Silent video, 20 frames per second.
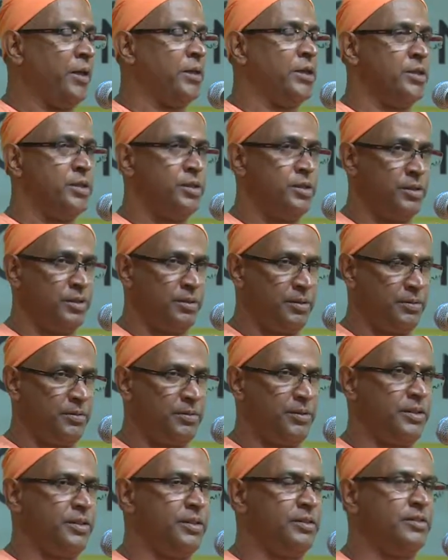
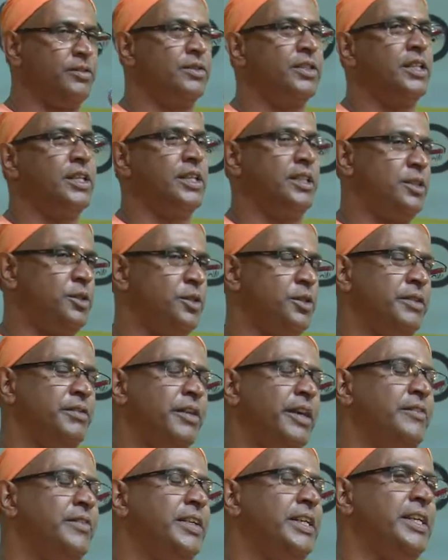world, to
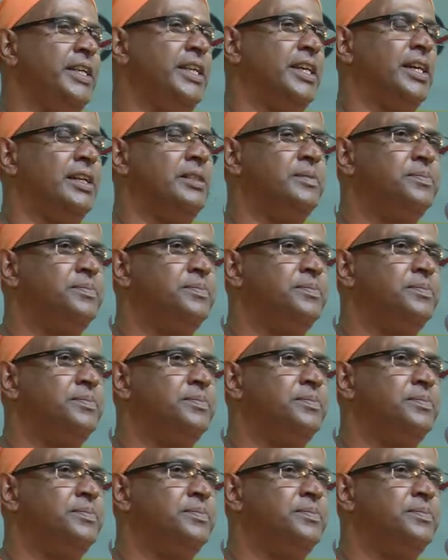revive India.